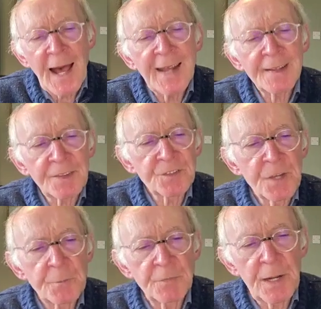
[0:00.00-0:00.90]
And at the
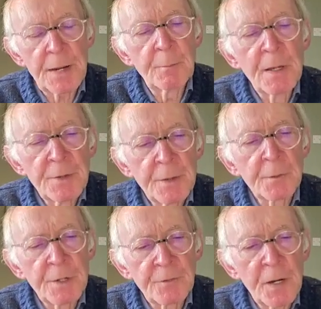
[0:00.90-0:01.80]
same time, they
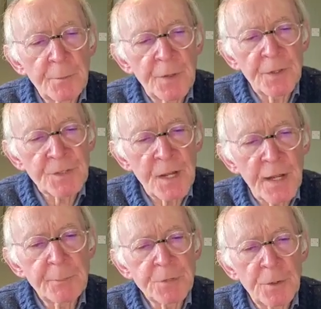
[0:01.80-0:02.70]
were developing this
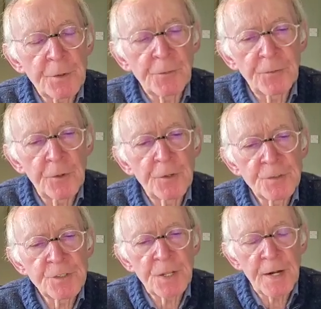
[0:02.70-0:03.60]
absolute
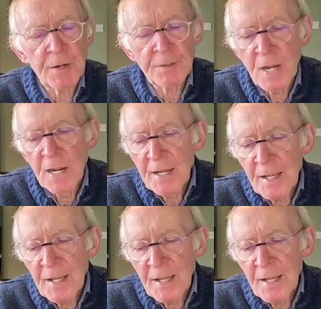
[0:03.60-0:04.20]
fluency in Irish.